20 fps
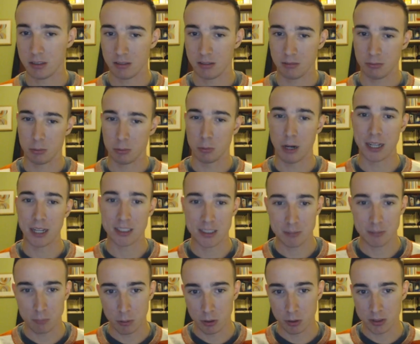
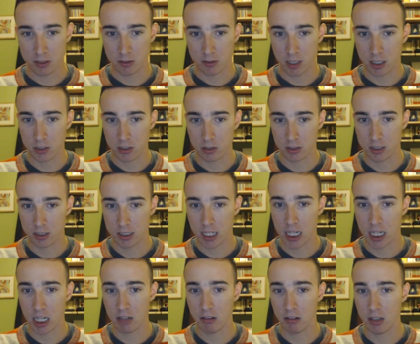white's pawn structure is
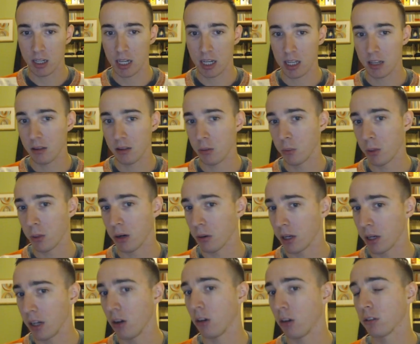ugly, and well,
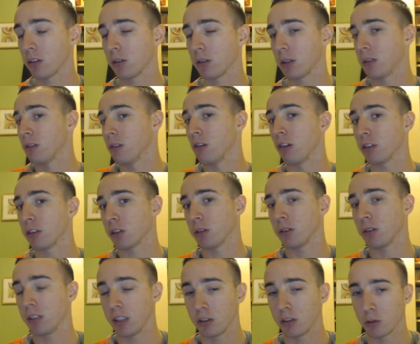he will
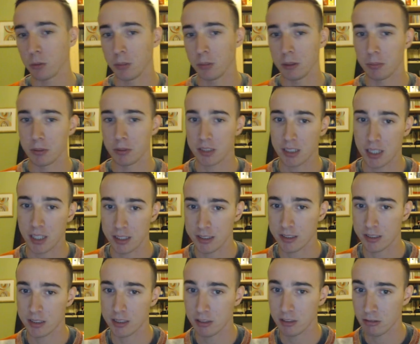also need to be
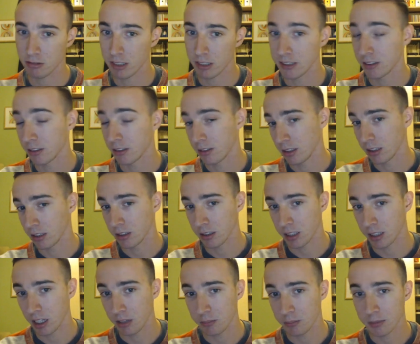precise later in
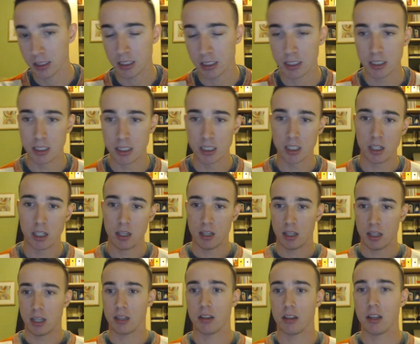the game.
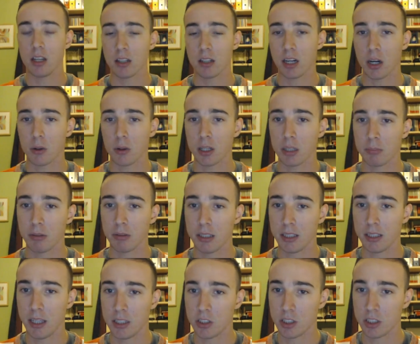And here Caruana
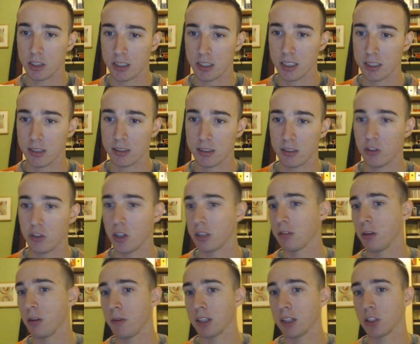played h6,
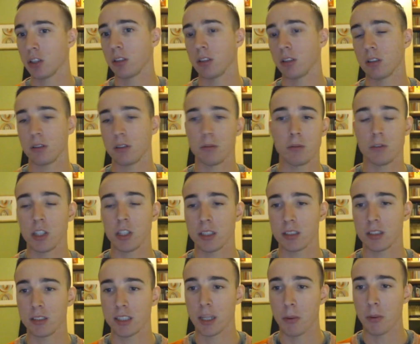generally
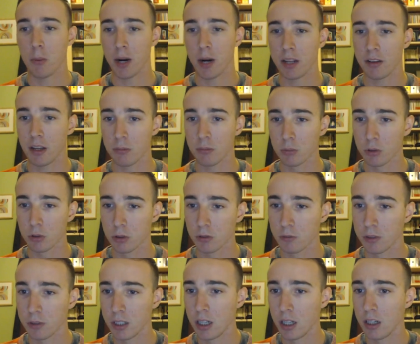just the same waiting
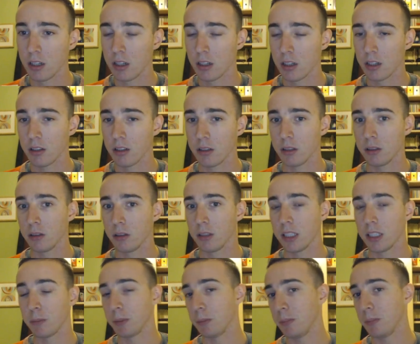move
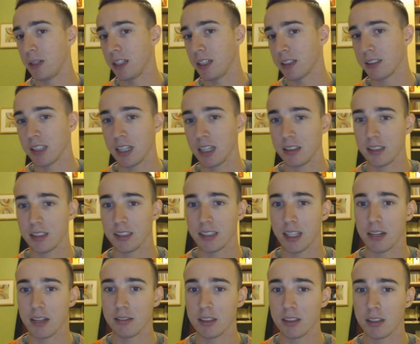that prepares knight
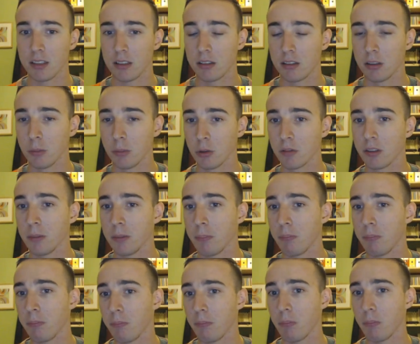e7 and removes the
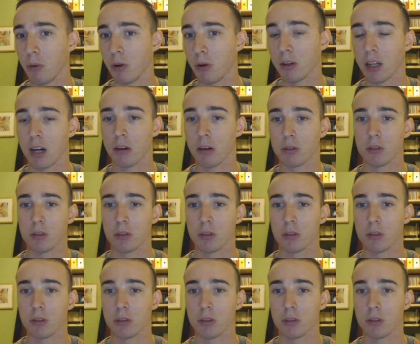pawn out